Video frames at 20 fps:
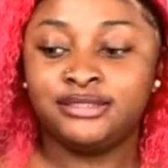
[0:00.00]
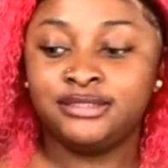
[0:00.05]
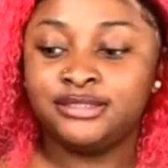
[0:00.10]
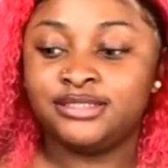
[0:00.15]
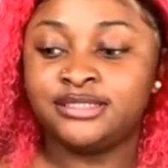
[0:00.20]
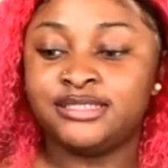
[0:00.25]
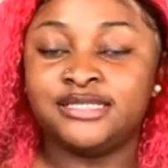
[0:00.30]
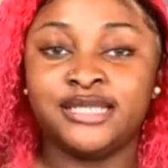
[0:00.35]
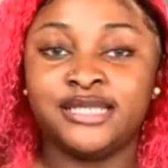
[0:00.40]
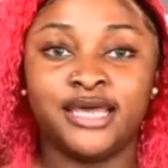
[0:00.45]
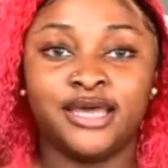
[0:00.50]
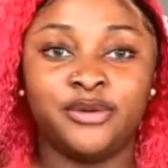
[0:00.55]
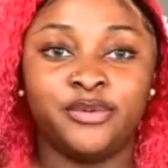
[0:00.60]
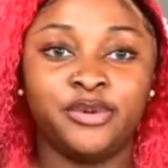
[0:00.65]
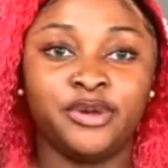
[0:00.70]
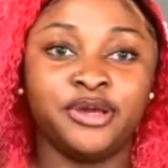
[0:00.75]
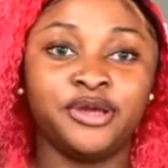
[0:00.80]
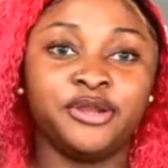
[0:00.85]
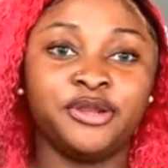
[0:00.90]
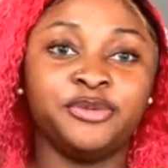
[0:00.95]
today we're
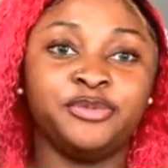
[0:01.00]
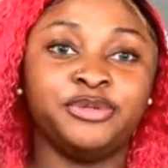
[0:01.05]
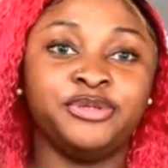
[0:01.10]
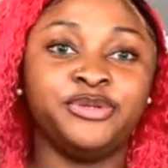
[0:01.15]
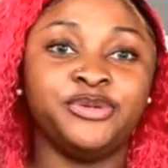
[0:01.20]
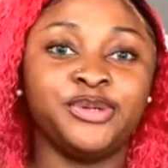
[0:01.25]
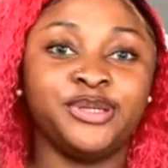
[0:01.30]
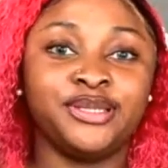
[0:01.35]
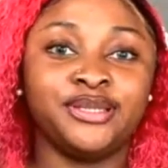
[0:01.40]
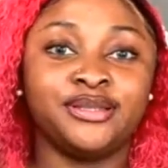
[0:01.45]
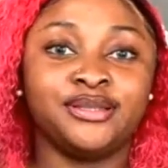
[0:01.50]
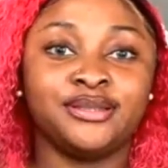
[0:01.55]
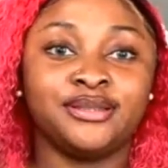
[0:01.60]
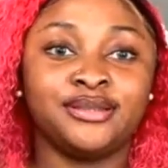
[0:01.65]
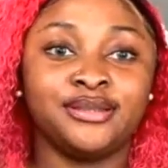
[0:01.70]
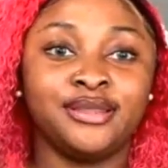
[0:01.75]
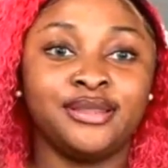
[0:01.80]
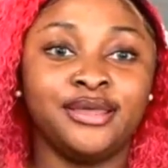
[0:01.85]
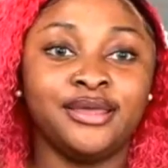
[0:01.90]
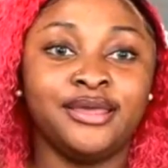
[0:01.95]
gonna be doing
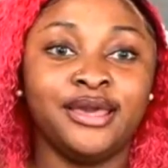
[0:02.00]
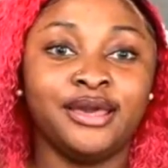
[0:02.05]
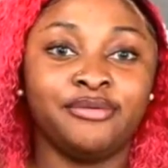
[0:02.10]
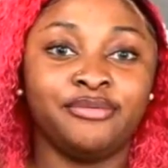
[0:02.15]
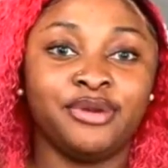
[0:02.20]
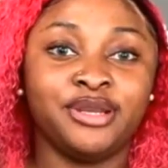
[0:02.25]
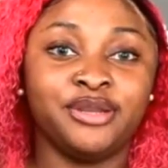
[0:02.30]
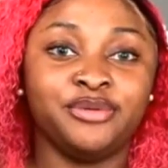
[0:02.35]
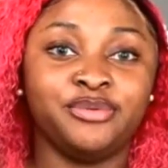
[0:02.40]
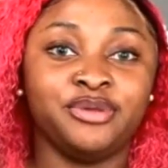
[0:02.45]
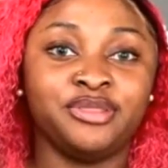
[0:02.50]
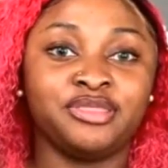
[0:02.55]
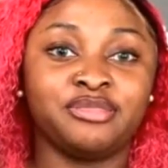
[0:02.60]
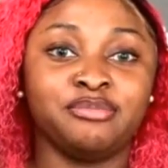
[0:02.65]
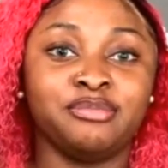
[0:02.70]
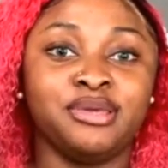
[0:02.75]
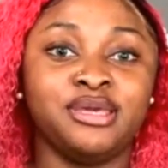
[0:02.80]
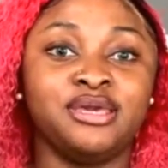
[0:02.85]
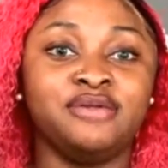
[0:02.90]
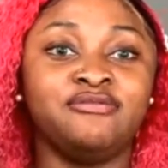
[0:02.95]
a get ready with
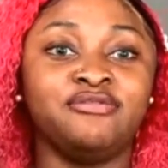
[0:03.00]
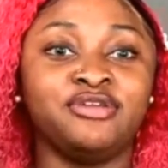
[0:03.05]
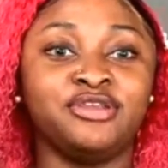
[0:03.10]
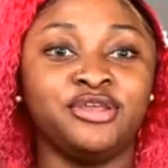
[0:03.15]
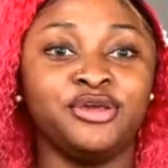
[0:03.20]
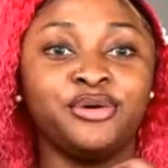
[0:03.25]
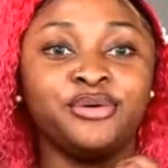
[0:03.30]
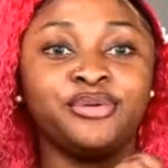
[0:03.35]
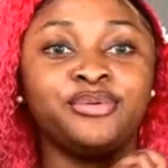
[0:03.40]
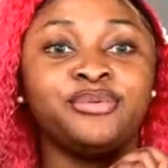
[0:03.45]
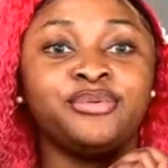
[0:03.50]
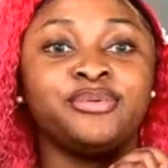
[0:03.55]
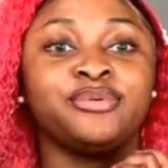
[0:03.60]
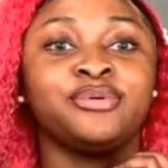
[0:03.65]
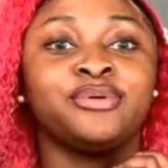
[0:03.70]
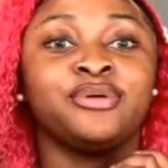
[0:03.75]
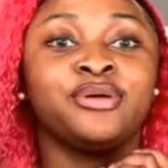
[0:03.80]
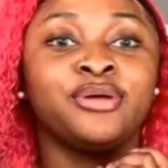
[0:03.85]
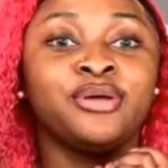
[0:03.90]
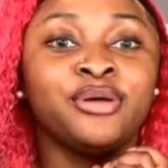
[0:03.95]
me video,
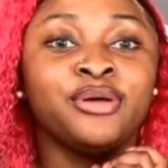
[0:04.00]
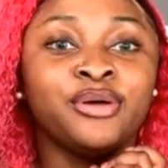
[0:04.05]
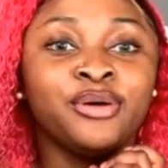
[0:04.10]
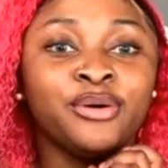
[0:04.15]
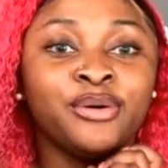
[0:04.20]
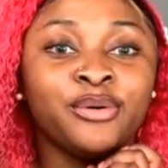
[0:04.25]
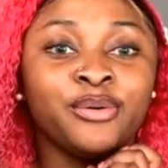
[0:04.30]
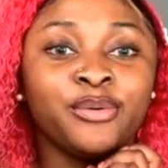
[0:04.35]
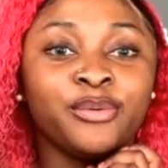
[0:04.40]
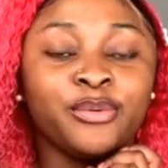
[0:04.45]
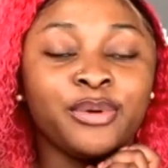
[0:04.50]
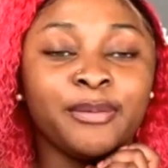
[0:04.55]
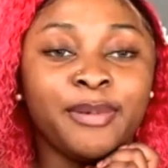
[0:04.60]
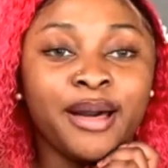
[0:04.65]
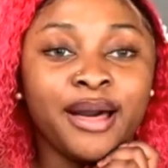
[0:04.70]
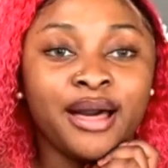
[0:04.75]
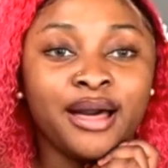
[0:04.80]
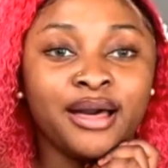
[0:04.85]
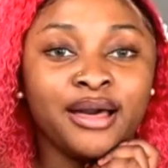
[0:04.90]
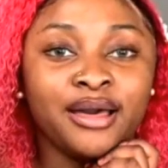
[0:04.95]

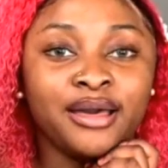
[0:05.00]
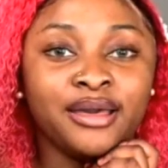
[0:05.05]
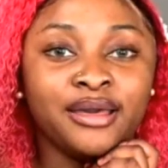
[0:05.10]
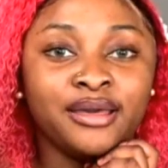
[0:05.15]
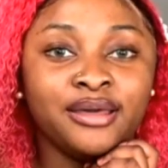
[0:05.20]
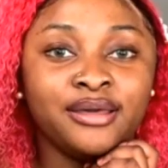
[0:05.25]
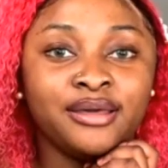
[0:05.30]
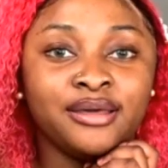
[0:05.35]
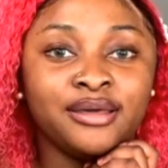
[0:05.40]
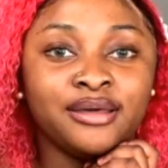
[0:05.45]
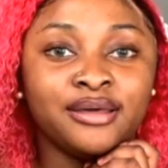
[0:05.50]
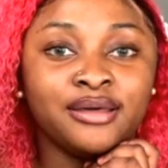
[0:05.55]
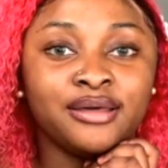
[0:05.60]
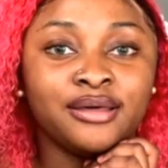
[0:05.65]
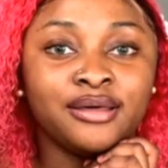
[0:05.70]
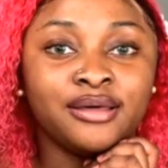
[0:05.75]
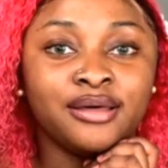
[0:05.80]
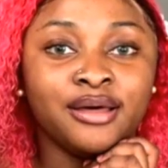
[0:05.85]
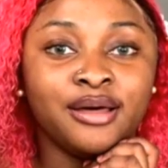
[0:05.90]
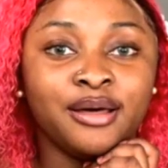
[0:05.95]
whereby
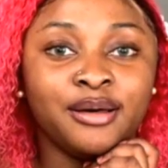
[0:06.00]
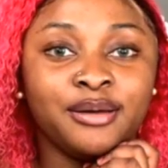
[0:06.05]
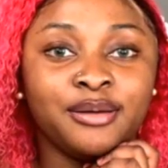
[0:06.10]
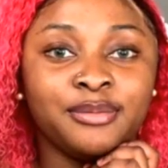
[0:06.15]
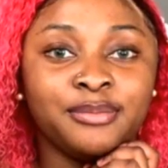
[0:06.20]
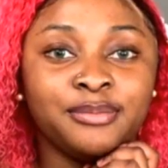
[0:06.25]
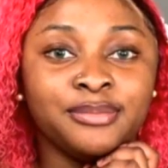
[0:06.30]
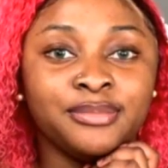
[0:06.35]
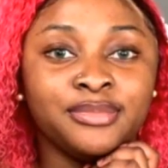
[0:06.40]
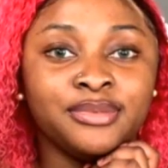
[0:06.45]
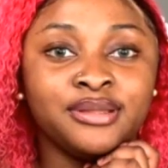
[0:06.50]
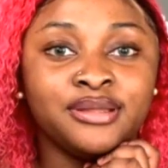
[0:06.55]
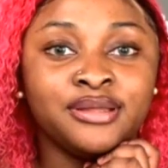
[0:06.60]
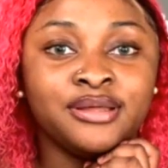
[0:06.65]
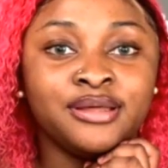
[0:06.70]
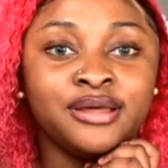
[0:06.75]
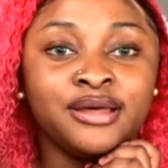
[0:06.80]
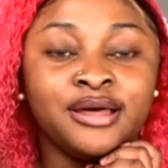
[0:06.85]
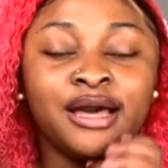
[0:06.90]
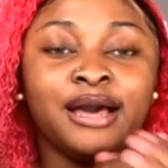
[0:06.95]
um
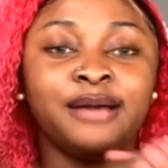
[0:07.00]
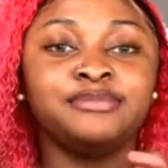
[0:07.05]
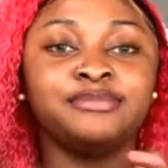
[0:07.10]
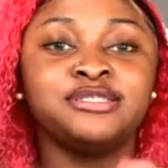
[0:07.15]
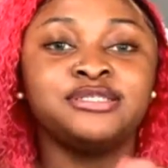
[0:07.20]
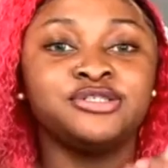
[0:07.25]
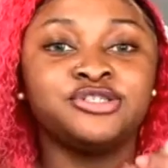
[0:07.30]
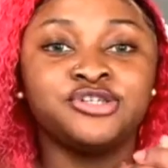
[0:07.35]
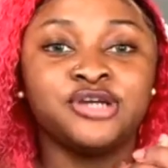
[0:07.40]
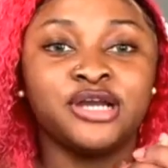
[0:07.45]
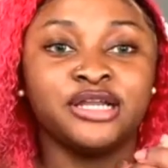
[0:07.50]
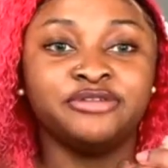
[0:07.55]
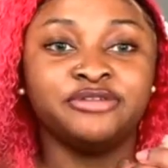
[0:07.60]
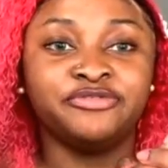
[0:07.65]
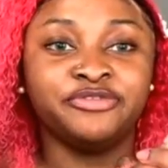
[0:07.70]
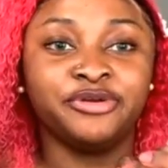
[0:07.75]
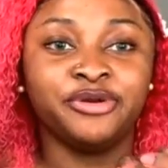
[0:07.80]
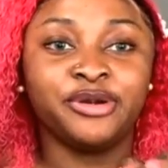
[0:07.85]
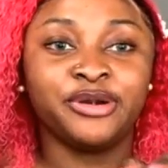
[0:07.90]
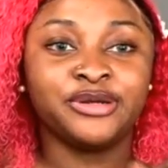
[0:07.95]
I'm still trying to
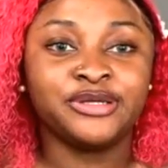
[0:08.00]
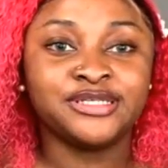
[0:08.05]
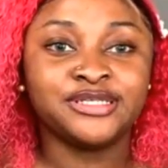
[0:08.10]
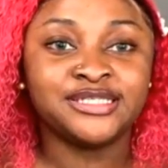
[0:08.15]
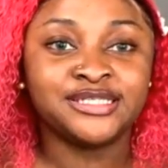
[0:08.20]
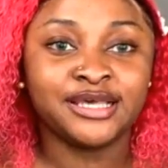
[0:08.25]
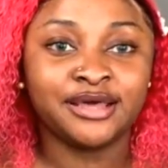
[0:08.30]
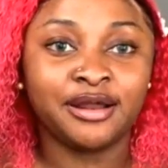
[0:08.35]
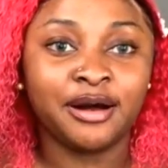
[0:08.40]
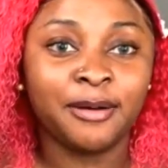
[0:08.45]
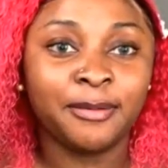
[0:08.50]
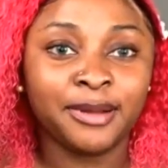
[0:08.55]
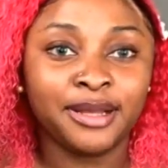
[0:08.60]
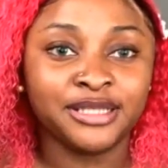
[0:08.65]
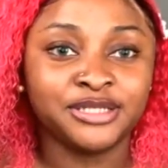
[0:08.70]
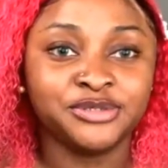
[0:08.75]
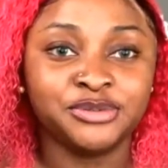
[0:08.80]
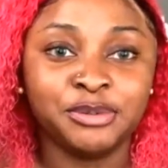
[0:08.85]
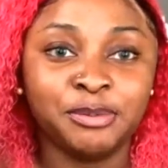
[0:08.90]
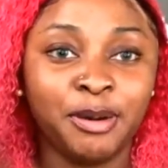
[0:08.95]
figure out this setup. I
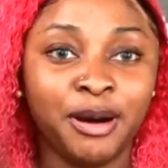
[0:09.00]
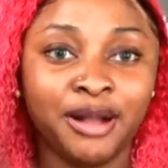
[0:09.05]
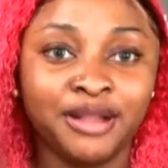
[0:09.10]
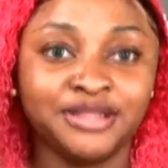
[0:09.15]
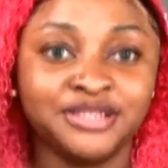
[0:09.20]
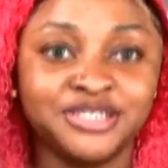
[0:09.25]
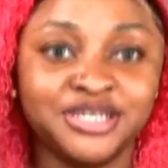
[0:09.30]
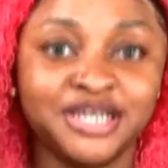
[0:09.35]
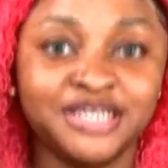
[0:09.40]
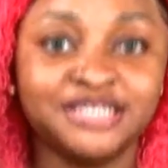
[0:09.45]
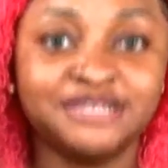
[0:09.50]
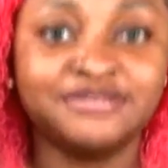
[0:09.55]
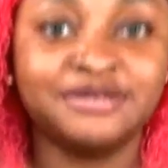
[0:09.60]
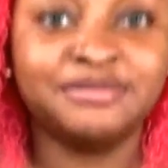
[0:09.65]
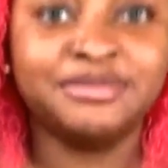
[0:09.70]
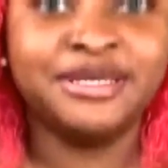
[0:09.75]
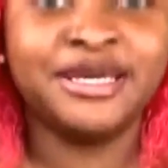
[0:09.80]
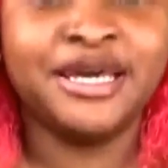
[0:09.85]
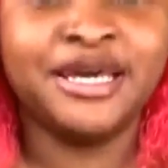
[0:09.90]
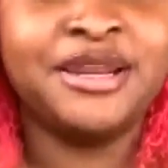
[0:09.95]
do apologize if I'm
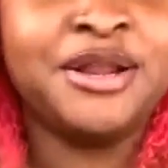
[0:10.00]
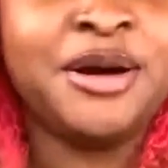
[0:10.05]
getting